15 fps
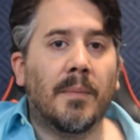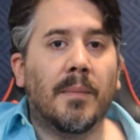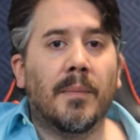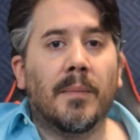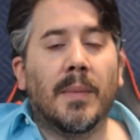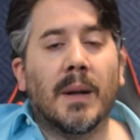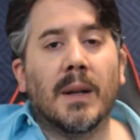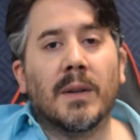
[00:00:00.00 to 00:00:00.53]

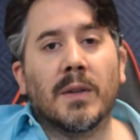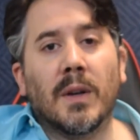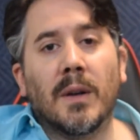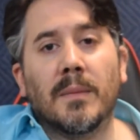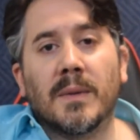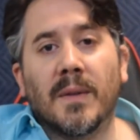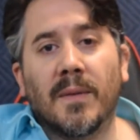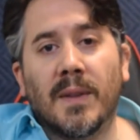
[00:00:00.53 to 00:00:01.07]
but in
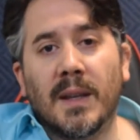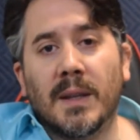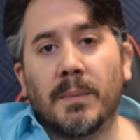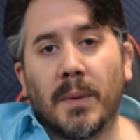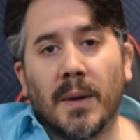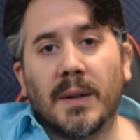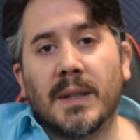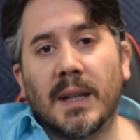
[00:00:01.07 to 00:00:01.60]
terms of this
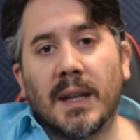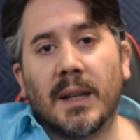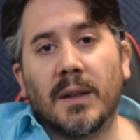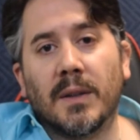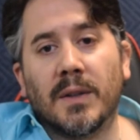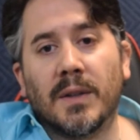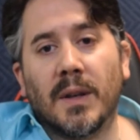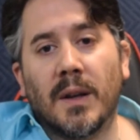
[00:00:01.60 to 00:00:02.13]

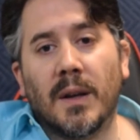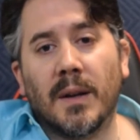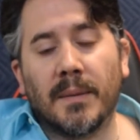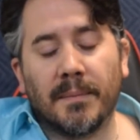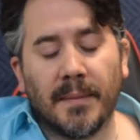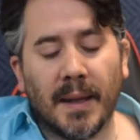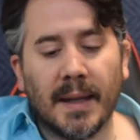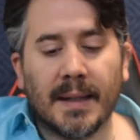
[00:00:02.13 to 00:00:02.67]
particular song,
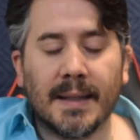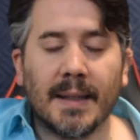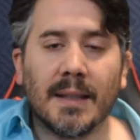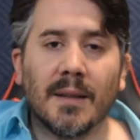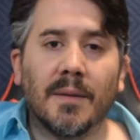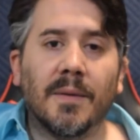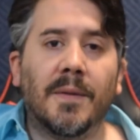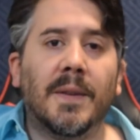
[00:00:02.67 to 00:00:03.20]
it
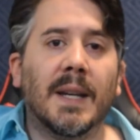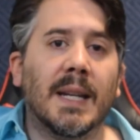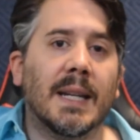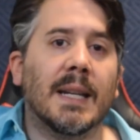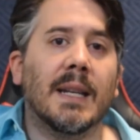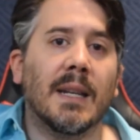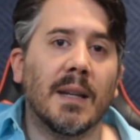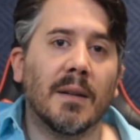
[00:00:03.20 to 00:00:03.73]
doesn't fit
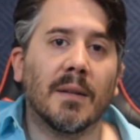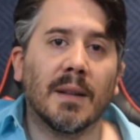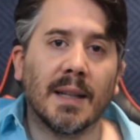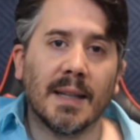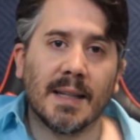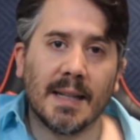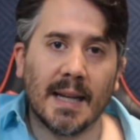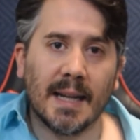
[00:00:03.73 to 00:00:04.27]

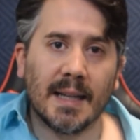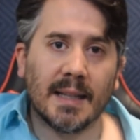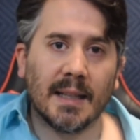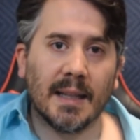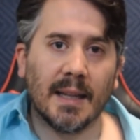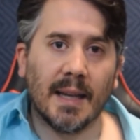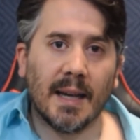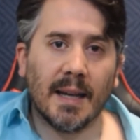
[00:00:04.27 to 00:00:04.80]
nearly as
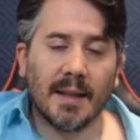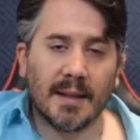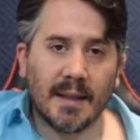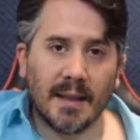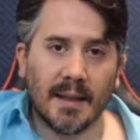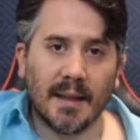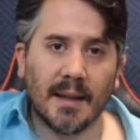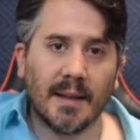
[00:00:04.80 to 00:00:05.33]
nicely as
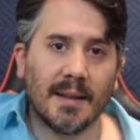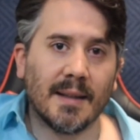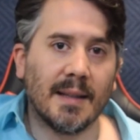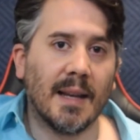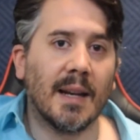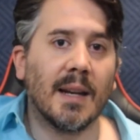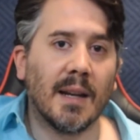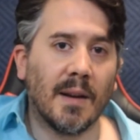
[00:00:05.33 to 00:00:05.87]
the
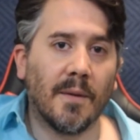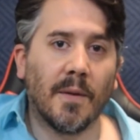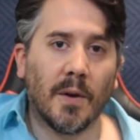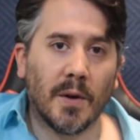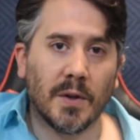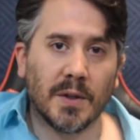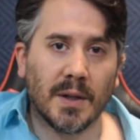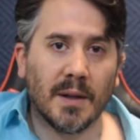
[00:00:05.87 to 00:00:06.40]
ascending
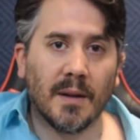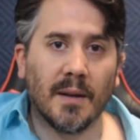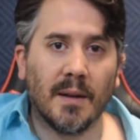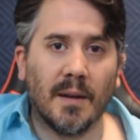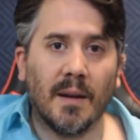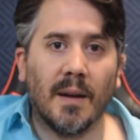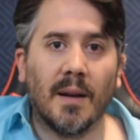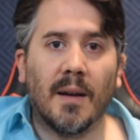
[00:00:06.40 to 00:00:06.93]
version
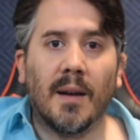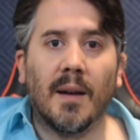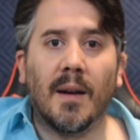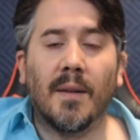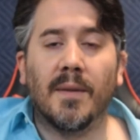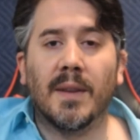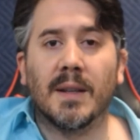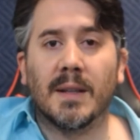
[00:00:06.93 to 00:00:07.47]

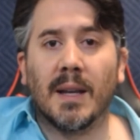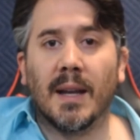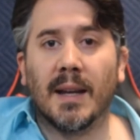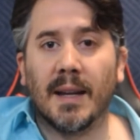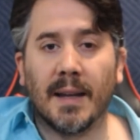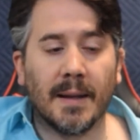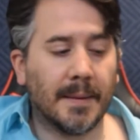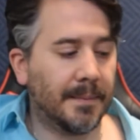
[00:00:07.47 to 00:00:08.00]
of this idea.